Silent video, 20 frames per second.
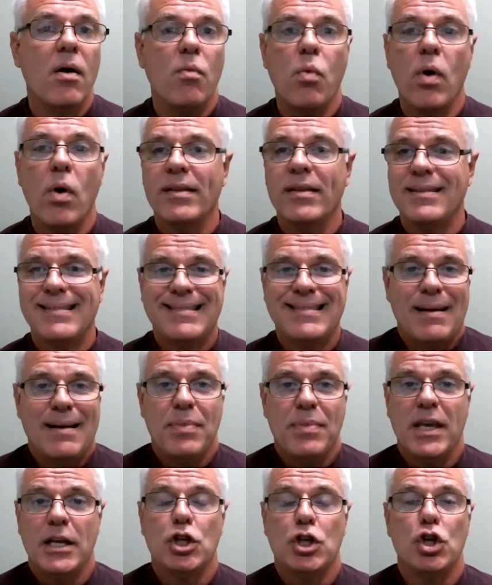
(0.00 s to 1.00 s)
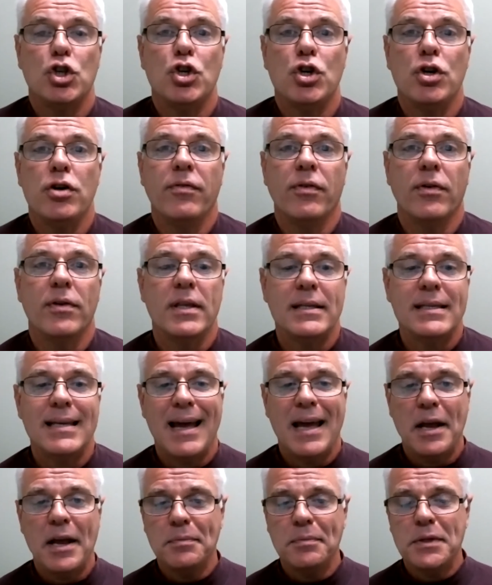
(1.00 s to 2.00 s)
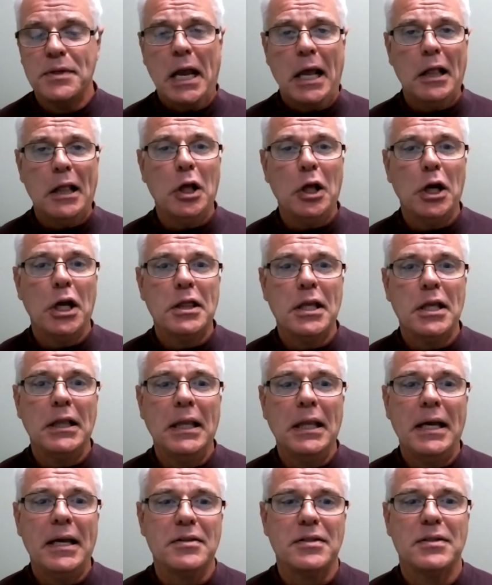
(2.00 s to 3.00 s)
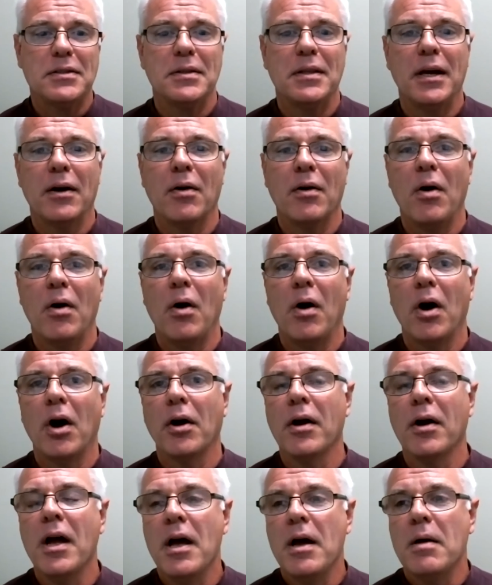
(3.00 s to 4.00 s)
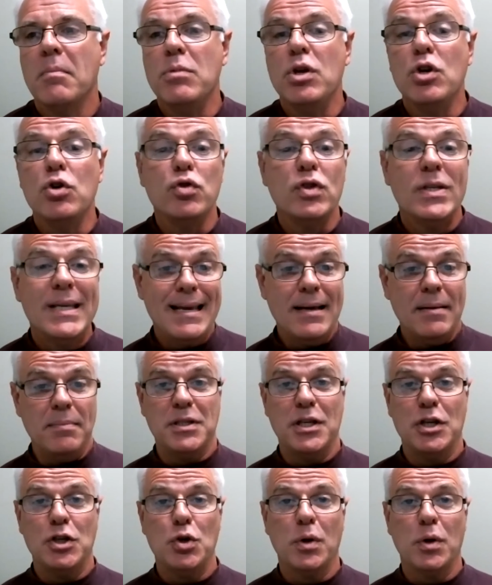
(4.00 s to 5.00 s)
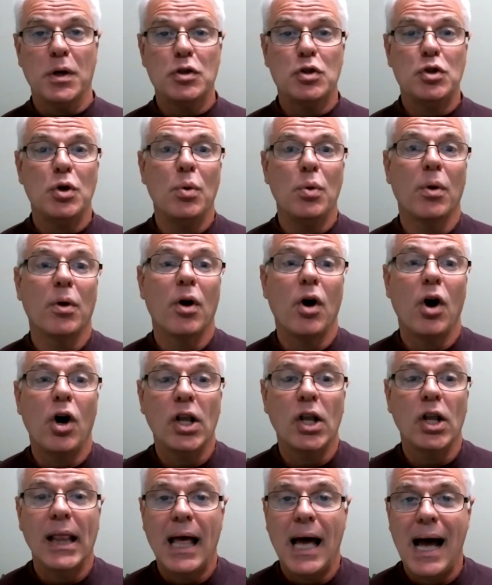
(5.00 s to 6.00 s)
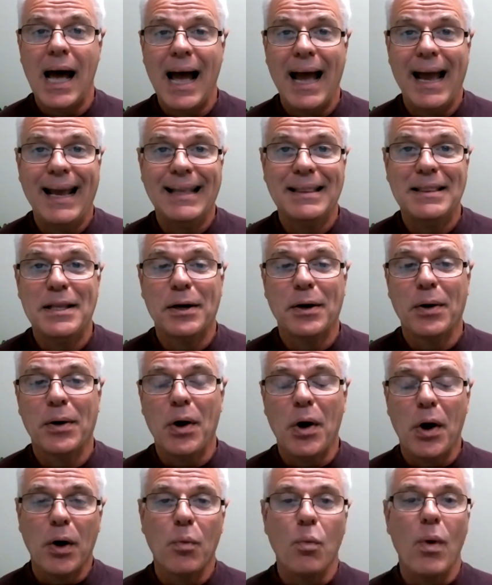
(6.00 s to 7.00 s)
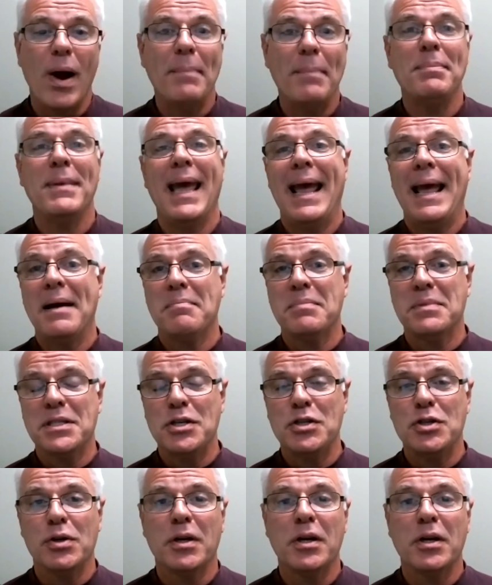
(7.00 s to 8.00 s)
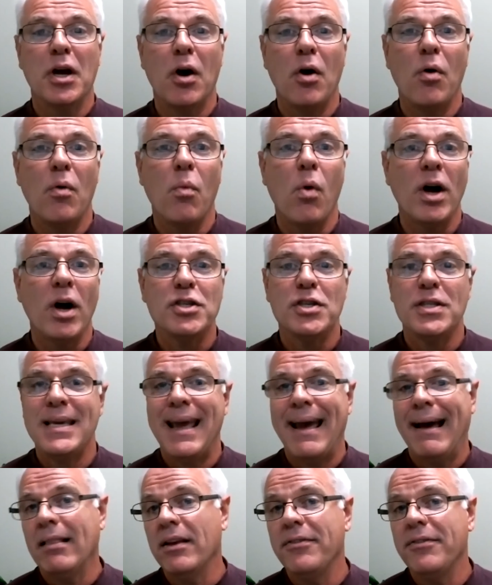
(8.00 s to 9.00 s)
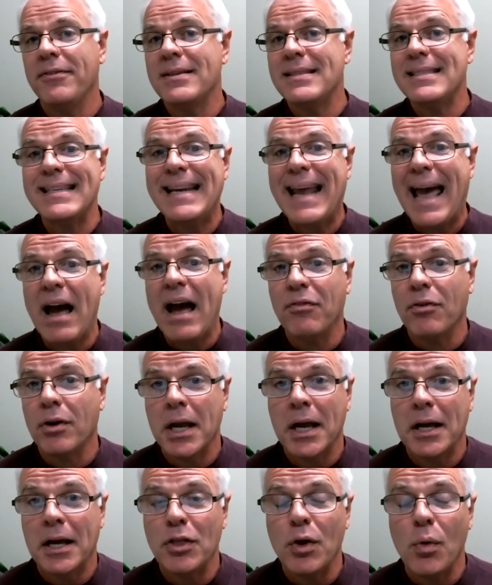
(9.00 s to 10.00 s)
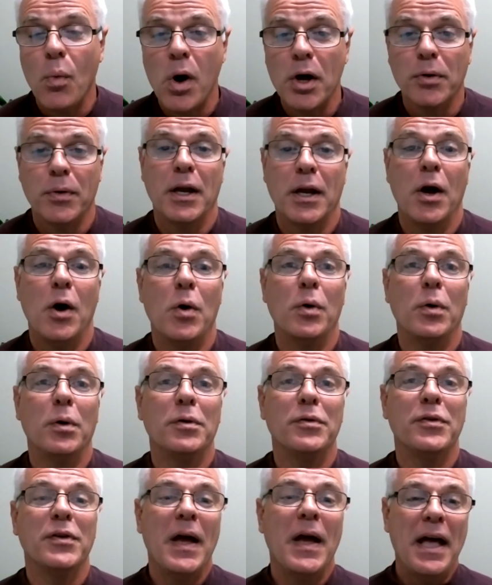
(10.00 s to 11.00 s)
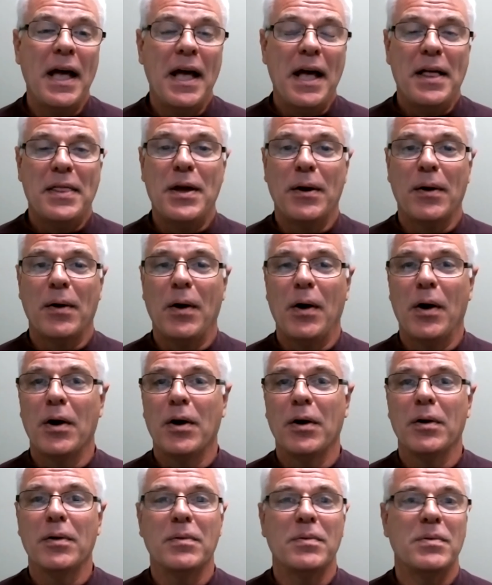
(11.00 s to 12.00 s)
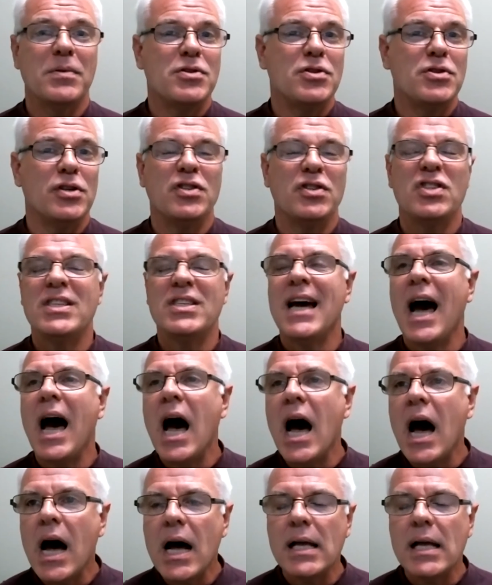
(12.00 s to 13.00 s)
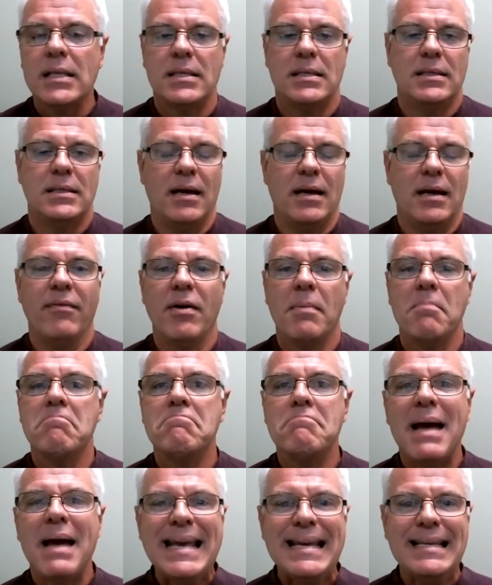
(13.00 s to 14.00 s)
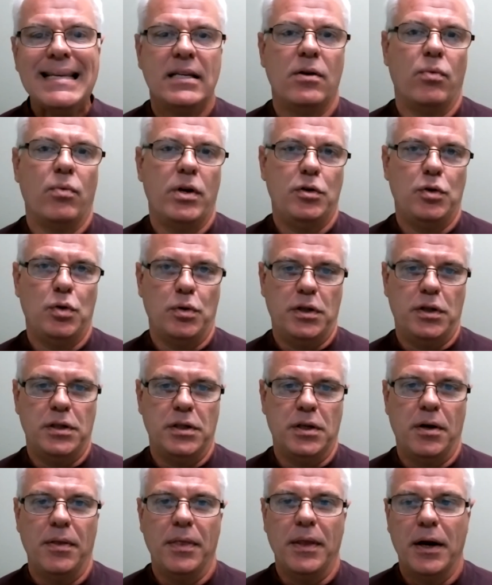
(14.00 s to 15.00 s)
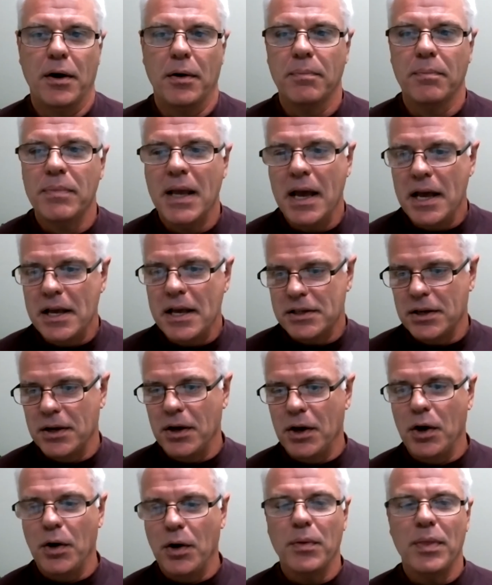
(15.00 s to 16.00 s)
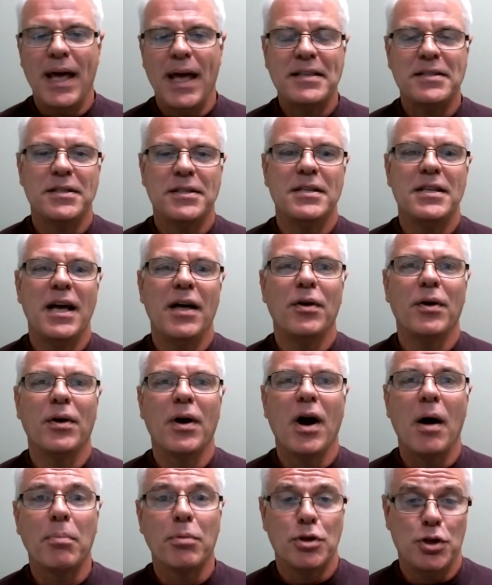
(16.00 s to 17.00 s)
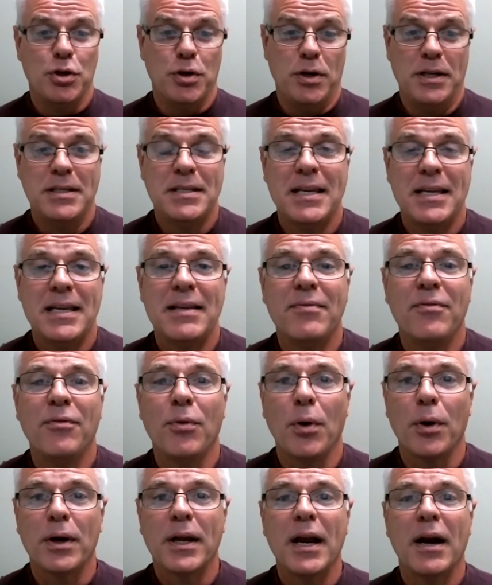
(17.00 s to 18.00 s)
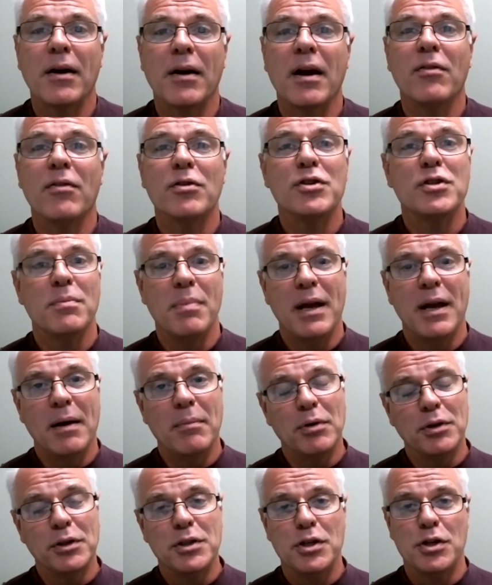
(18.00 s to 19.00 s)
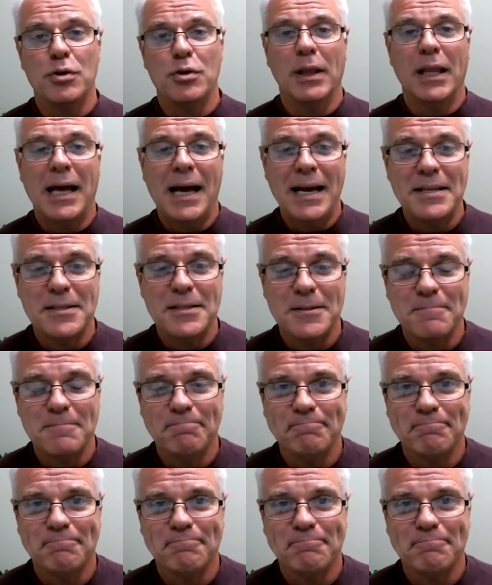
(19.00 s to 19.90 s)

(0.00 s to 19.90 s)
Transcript: with something to do for the day, take a look at the list. There are museums that you can tour online. There are webcams that you can go watch the elephants in Africa at the watering holes. There are just tons of amazing resources on there. So that's another opportunity for caregivers to be able to utilize.